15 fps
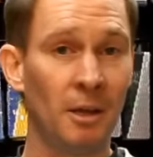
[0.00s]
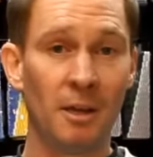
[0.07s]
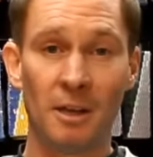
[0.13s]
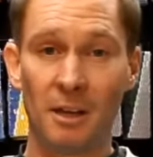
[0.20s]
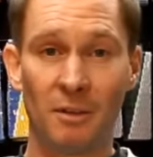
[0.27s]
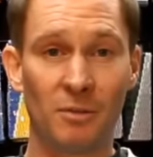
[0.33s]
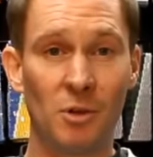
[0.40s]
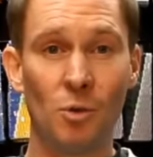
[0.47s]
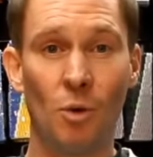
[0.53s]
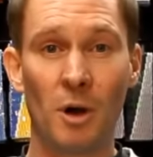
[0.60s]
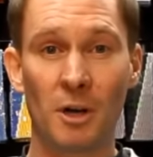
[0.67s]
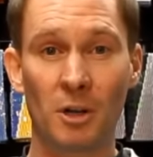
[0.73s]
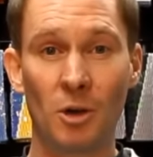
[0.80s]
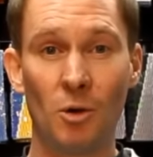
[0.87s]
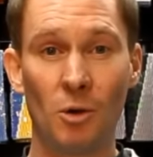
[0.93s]
If you
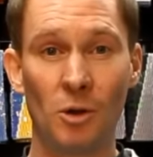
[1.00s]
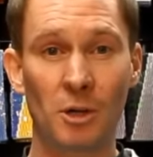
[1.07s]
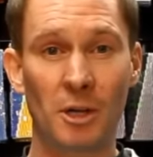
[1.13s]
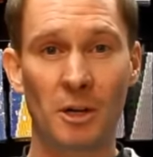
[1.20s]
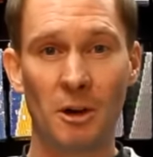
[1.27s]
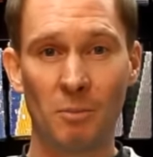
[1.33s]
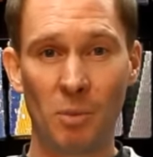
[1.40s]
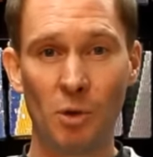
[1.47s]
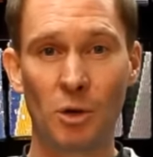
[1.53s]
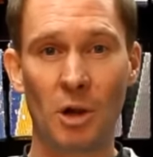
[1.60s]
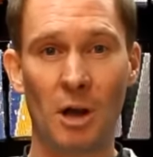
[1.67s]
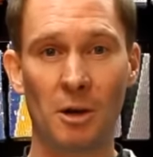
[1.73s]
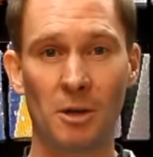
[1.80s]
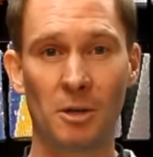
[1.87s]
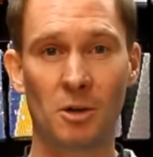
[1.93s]
want to go look at our Blue
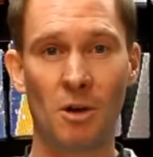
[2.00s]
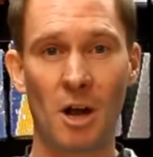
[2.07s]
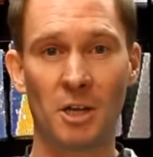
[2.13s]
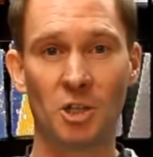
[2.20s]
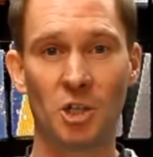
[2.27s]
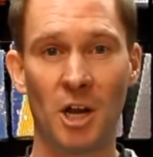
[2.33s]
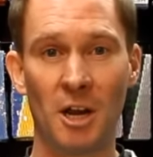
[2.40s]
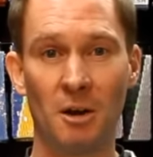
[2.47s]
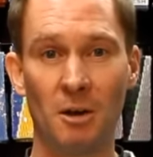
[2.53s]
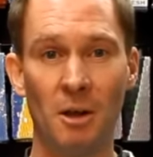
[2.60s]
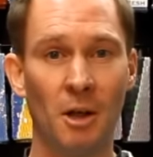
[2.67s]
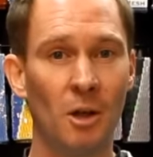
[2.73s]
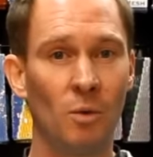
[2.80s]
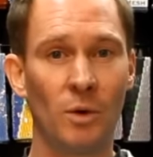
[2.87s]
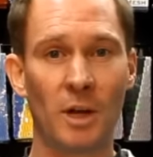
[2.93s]
Collar Lacrosse channel,
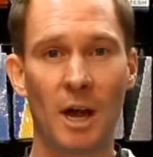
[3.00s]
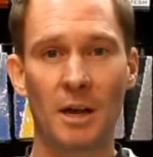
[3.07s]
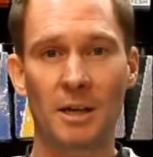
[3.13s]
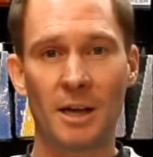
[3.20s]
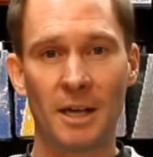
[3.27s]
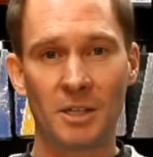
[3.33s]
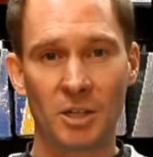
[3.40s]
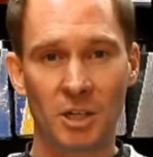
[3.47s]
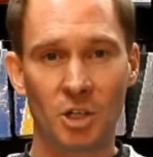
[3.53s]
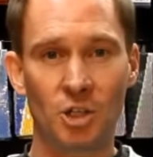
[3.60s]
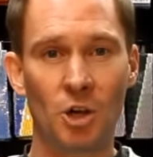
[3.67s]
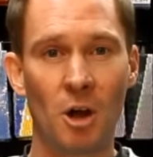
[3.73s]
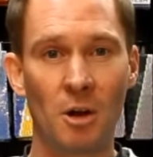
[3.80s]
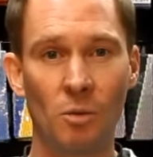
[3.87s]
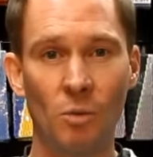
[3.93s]
we got guys like
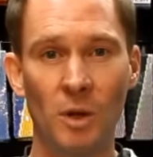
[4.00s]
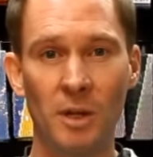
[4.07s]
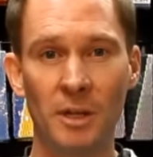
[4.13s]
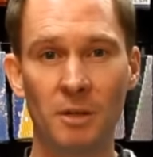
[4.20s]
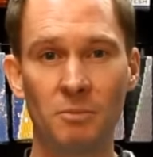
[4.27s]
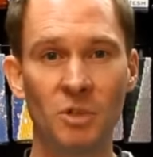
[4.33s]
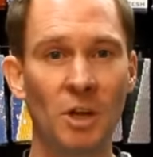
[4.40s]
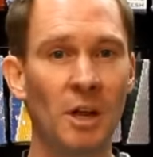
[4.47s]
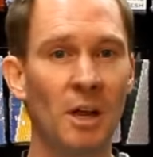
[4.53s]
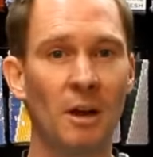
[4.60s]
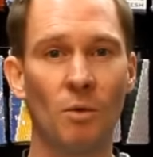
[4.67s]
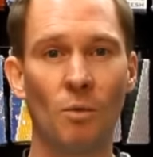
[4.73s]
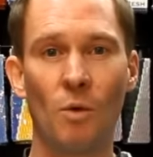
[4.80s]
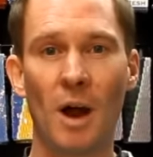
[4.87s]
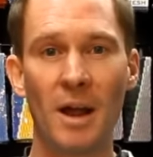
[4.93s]
Sean Williams
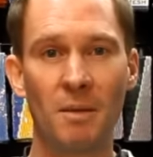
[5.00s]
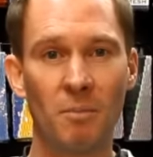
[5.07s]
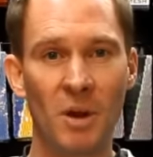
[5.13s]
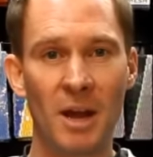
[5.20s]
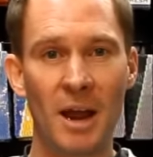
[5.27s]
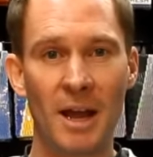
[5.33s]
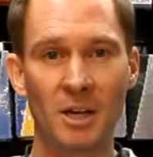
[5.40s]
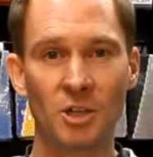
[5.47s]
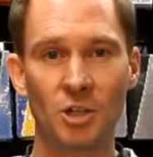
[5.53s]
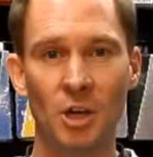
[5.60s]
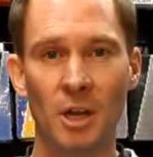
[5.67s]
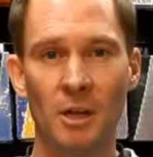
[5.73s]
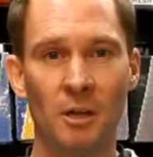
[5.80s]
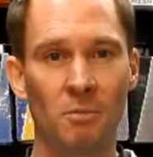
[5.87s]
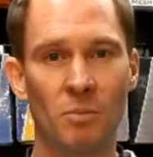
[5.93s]
and Ryan Benesh.
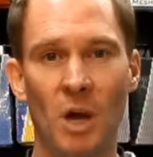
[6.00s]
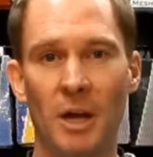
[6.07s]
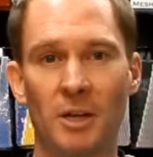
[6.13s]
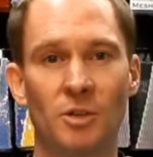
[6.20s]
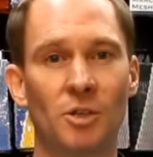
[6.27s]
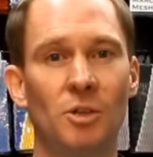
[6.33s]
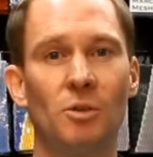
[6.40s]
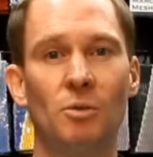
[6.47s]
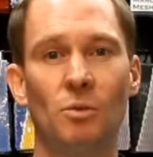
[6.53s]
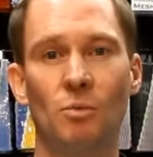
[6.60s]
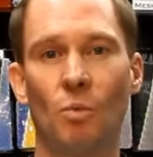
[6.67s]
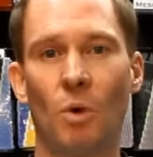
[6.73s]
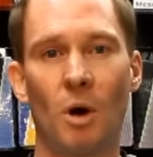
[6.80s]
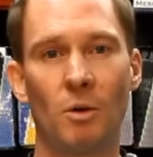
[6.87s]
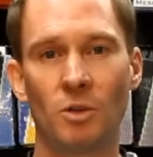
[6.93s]

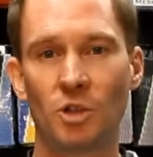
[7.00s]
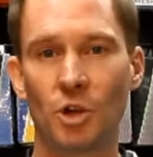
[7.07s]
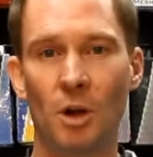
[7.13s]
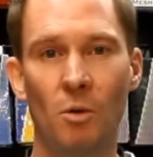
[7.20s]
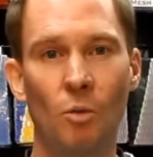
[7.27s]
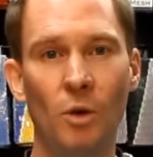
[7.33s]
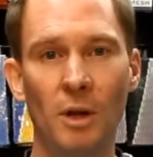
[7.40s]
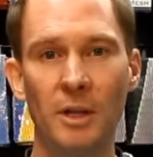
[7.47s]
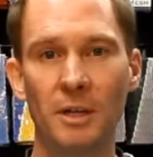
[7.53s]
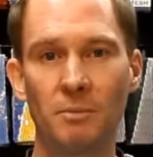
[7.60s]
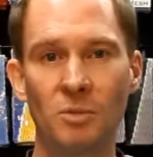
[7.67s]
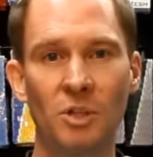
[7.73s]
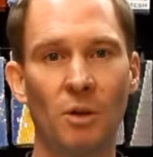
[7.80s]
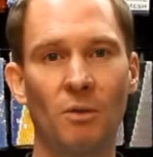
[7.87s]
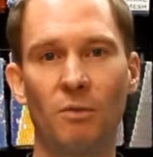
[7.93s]
Sean
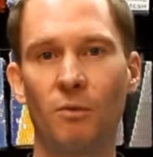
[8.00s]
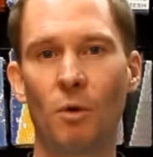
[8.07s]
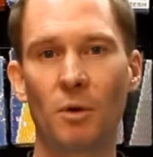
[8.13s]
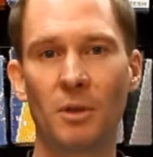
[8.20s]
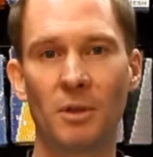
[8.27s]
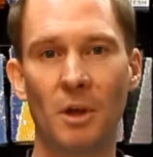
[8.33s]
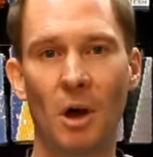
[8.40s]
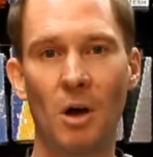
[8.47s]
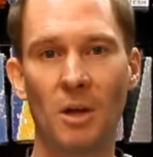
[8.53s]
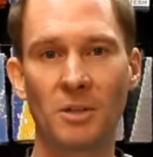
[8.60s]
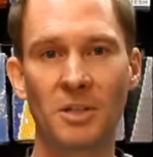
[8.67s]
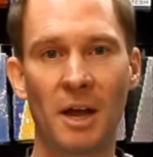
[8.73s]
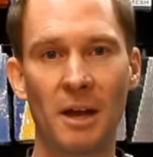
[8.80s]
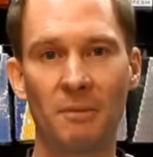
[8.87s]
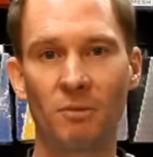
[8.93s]
Williams, 4th
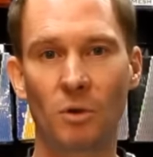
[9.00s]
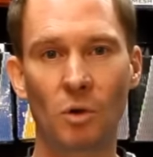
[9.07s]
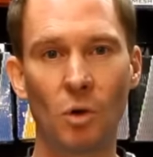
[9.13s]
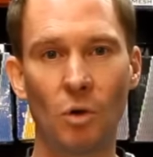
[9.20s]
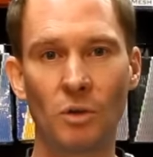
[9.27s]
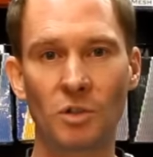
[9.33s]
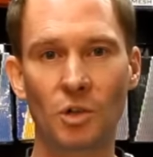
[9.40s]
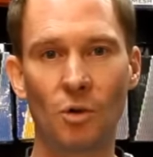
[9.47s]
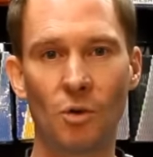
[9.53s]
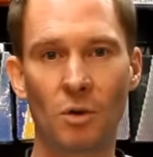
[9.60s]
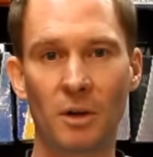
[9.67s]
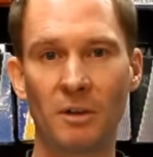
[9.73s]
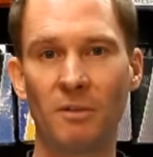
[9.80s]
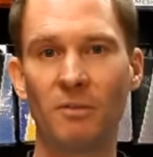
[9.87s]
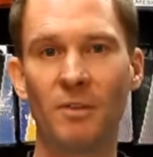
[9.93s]
all-time for goal
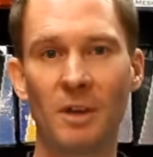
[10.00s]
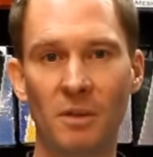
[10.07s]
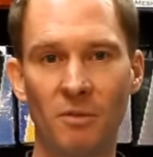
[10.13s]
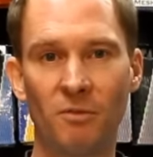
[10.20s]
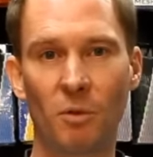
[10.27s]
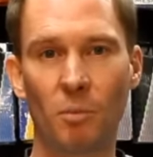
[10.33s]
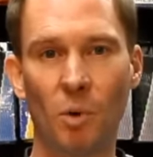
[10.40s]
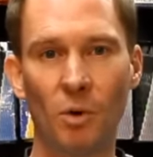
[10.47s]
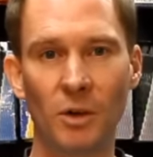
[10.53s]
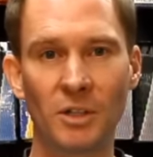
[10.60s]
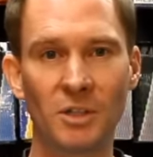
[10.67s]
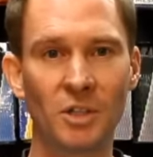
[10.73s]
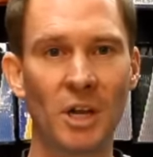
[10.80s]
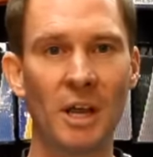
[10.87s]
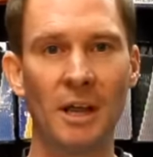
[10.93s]
scoring, 5th for points